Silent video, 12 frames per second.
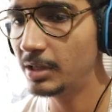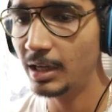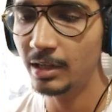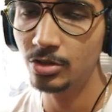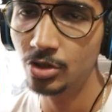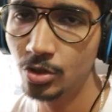we
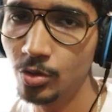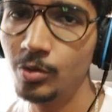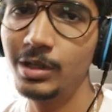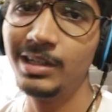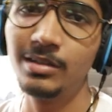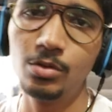can
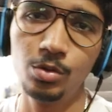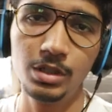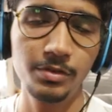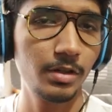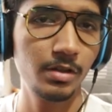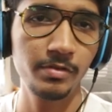show in
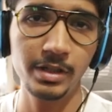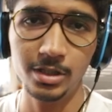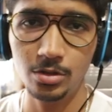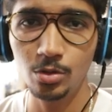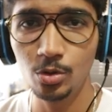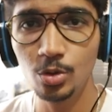two different
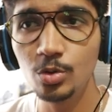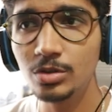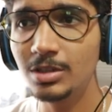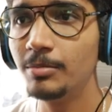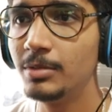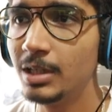ways to
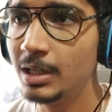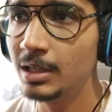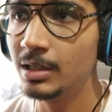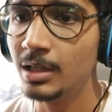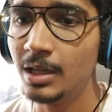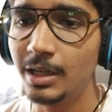do
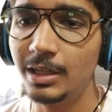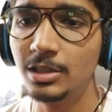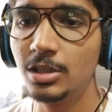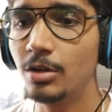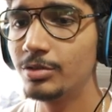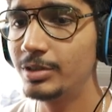something
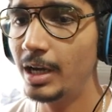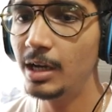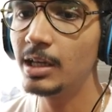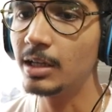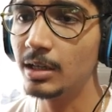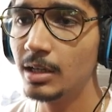instead of
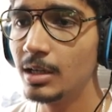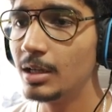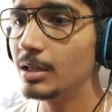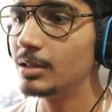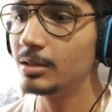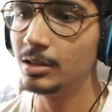standing.
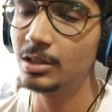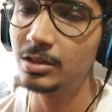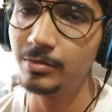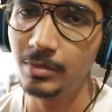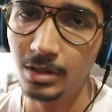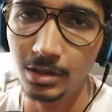
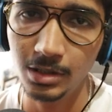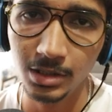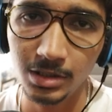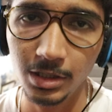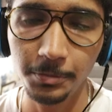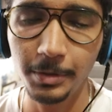
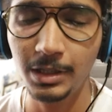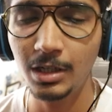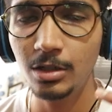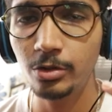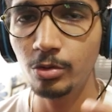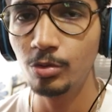This
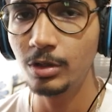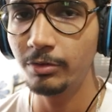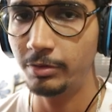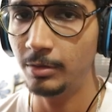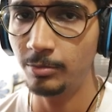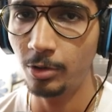represent two
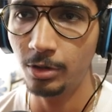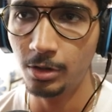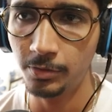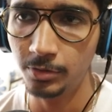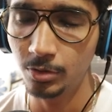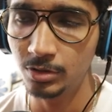different
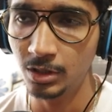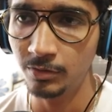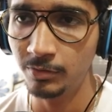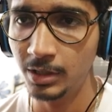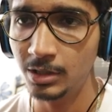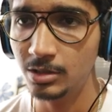point of views,
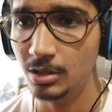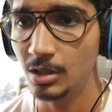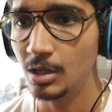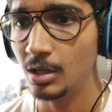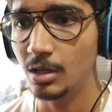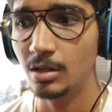in which
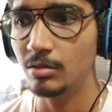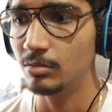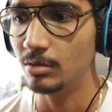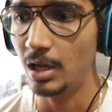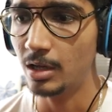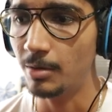
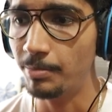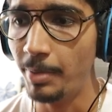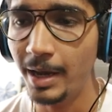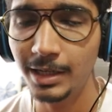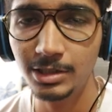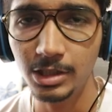like a
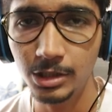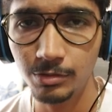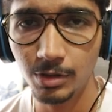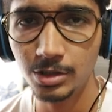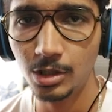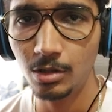panic
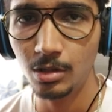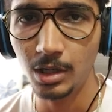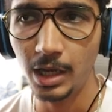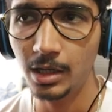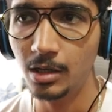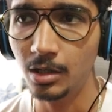situation or
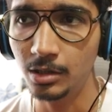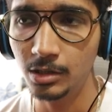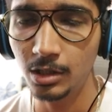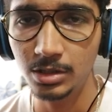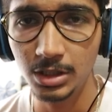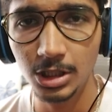like a
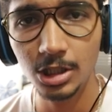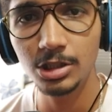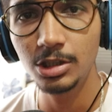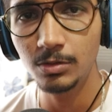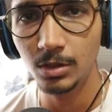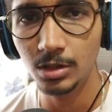really
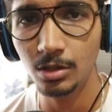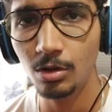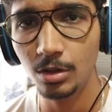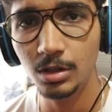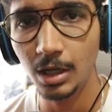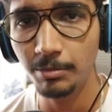serious
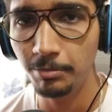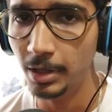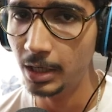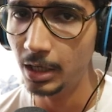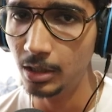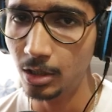situation, or you
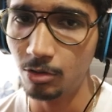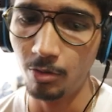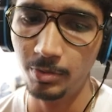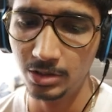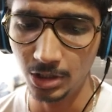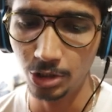can make it a
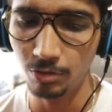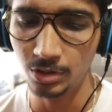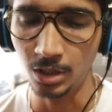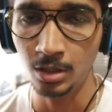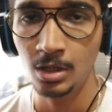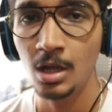comedy
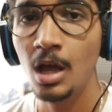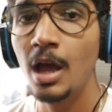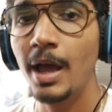situation.